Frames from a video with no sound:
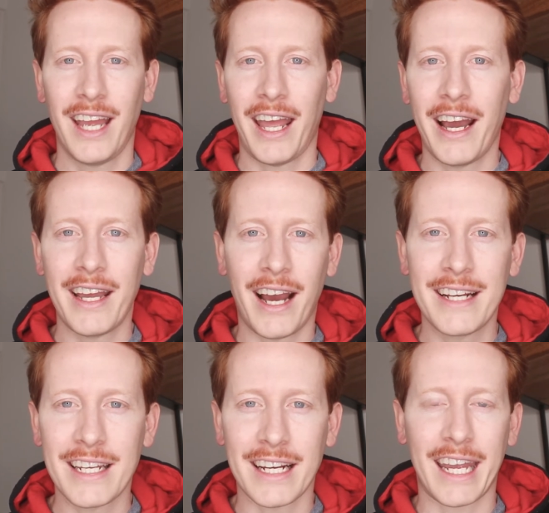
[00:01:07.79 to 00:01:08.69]
And I
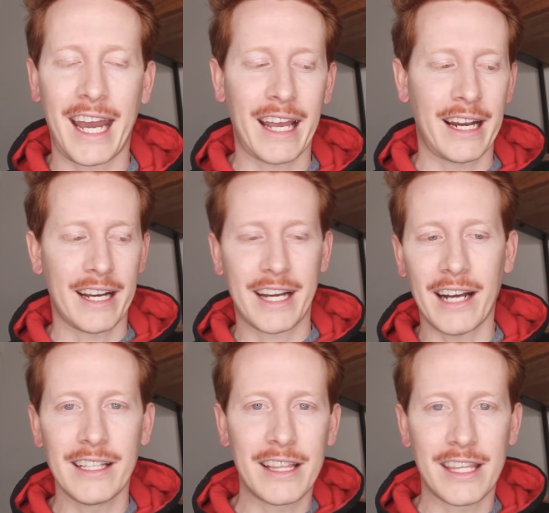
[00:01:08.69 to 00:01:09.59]
did a cat and I
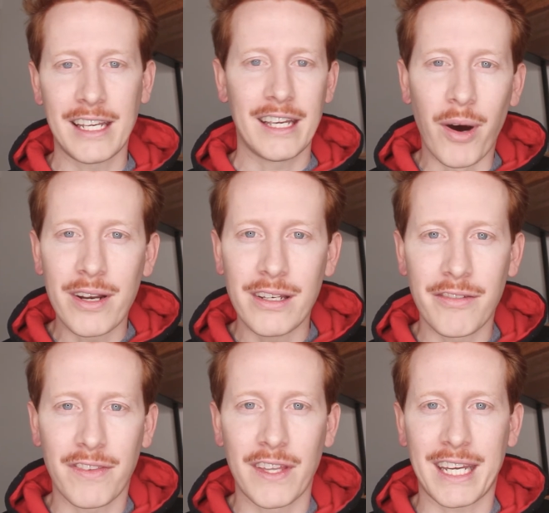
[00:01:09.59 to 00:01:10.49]
colored the body
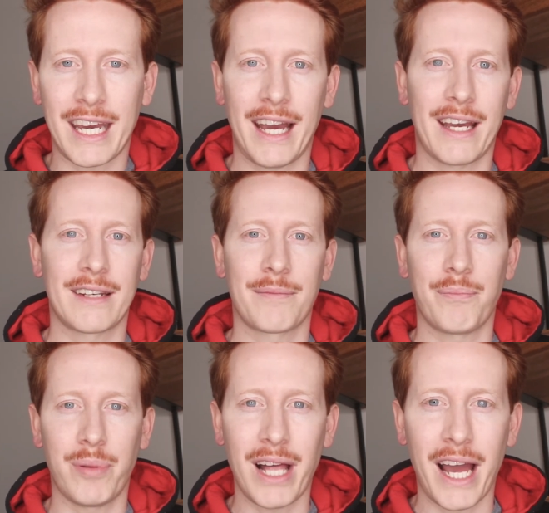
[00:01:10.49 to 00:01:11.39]
of the cat
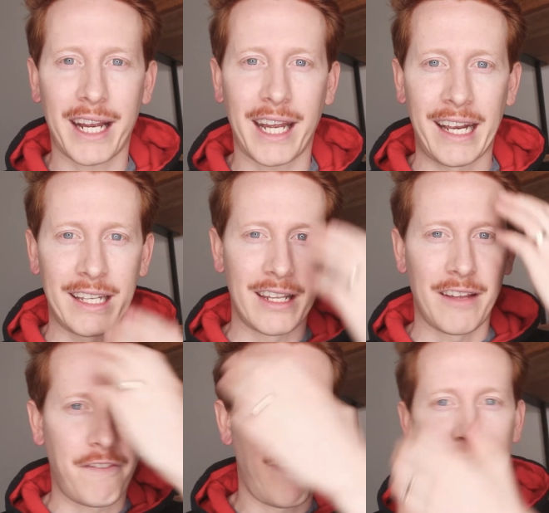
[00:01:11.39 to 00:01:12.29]
black and then the
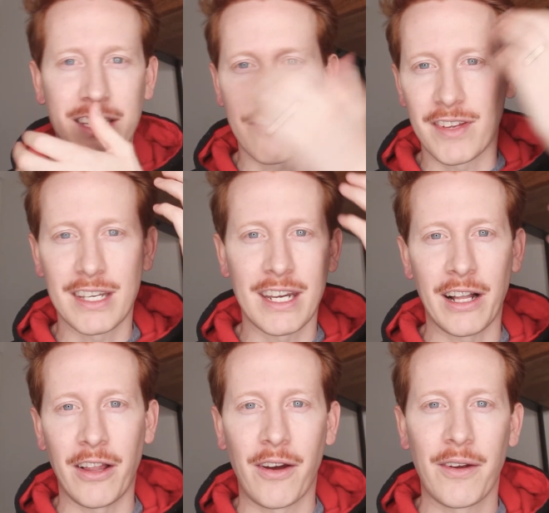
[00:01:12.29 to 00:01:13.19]
face of it
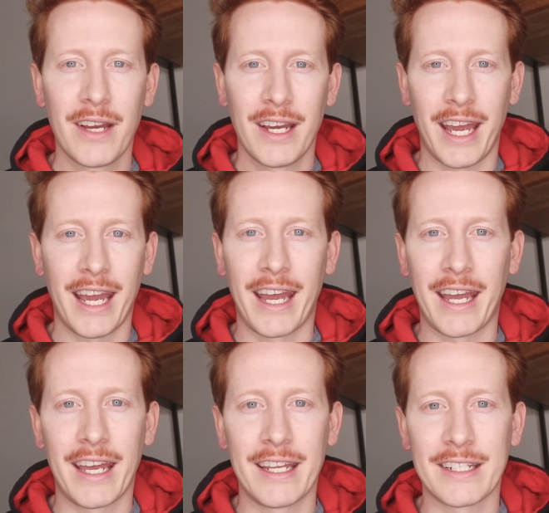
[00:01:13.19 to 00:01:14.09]
yellow,
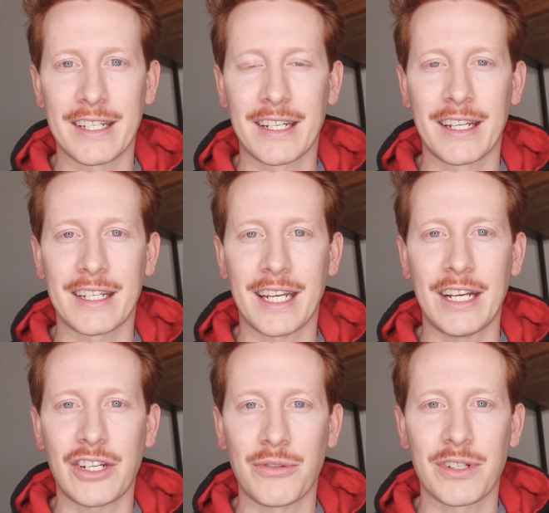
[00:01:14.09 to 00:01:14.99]
and the
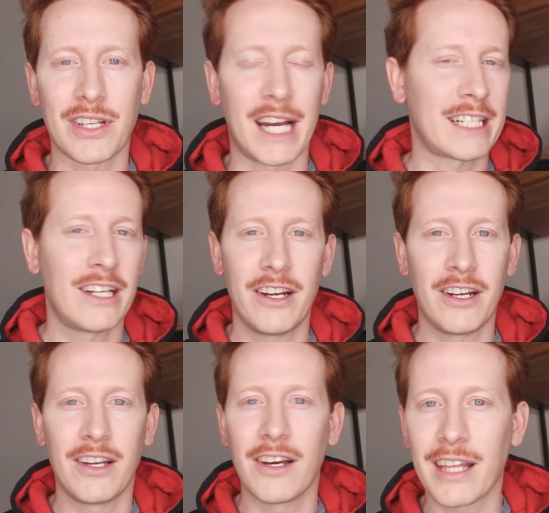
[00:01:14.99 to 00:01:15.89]
teacher was like,
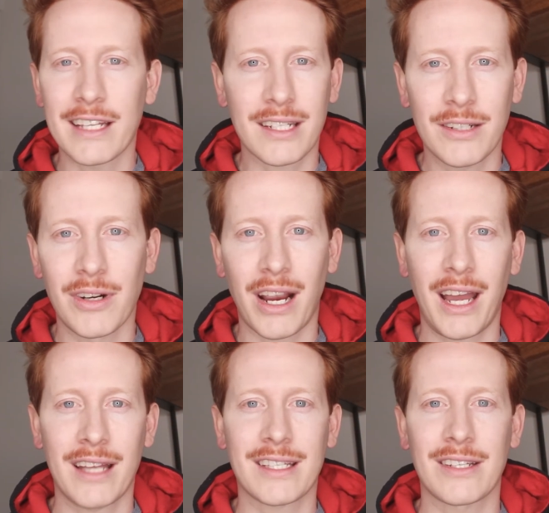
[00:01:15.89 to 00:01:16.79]
no, that's not what
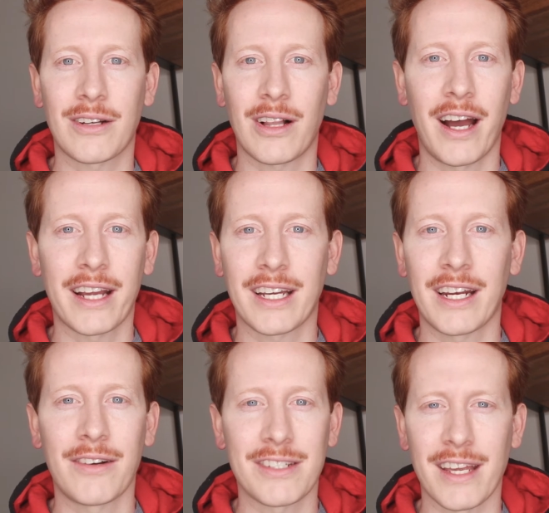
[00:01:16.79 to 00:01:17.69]
cats look like. And
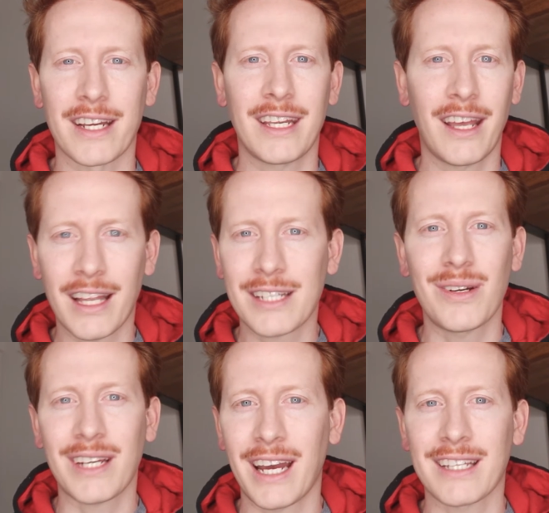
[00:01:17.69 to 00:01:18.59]
I was like, yeah, that's
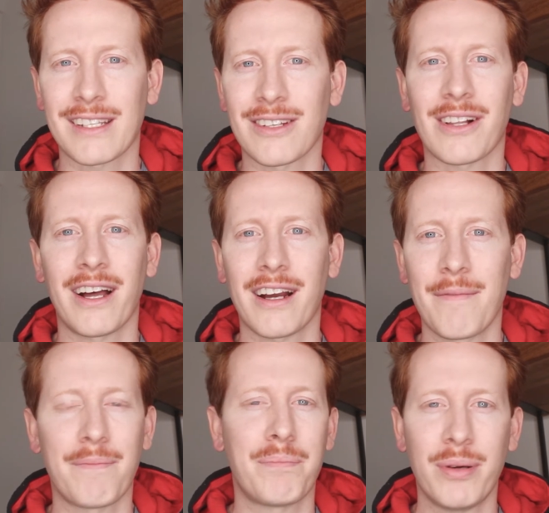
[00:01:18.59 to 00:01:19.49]
what cats look like.
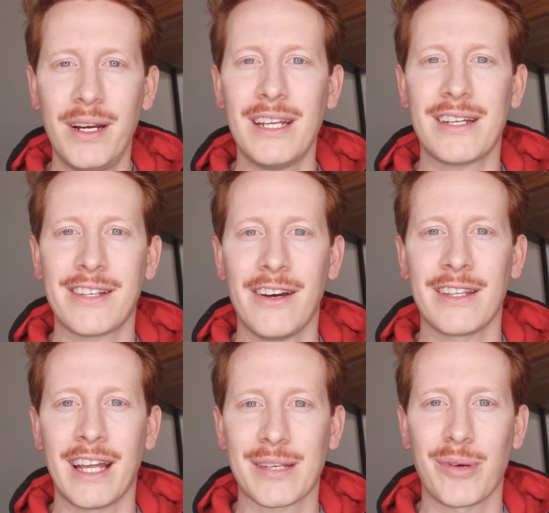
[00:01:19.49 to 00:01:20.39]
I'm pretty certain
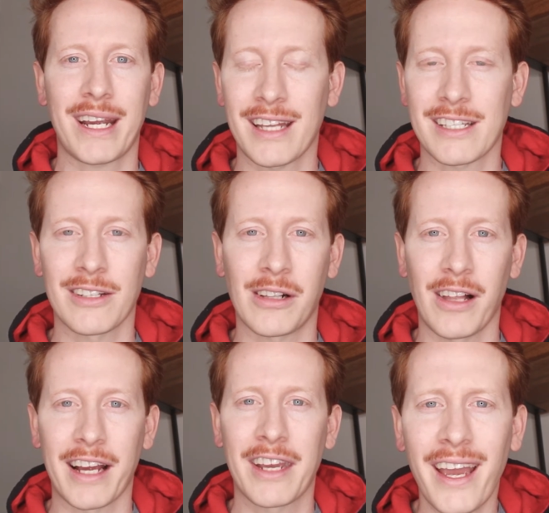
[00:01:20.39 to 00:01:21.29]
that's what cats look like.